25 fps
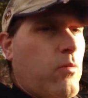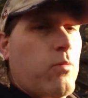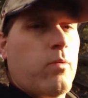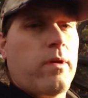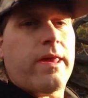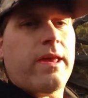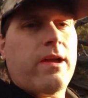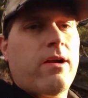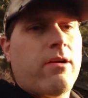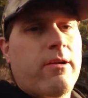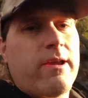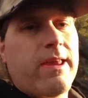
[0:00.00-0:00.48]

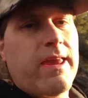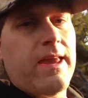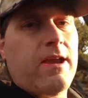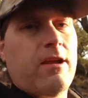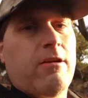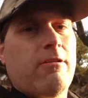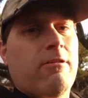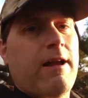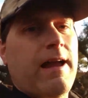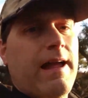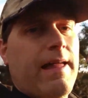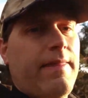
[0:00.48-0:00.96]
we are
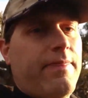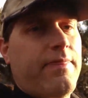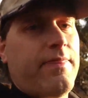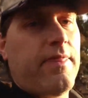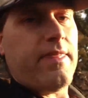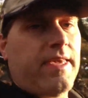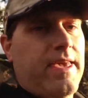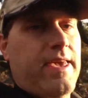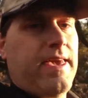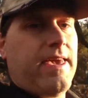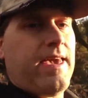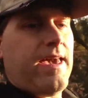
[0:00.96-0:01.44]
here at
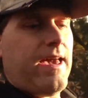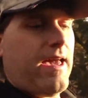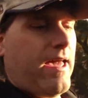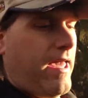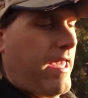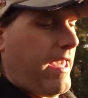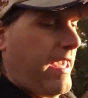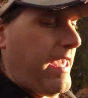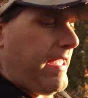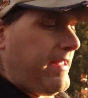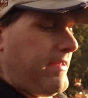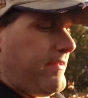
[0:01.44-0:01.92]
the
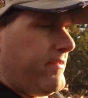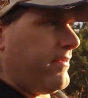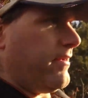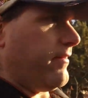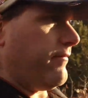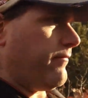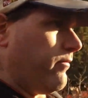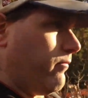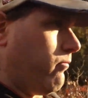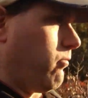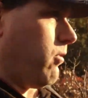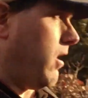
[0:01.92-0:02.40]
end
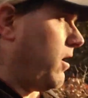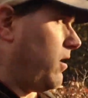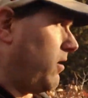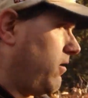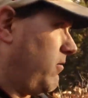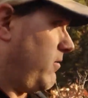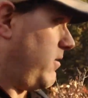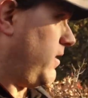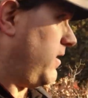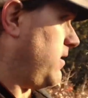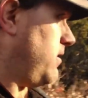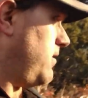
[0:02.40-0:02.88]
of the
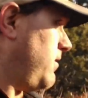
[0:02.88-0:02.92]
road,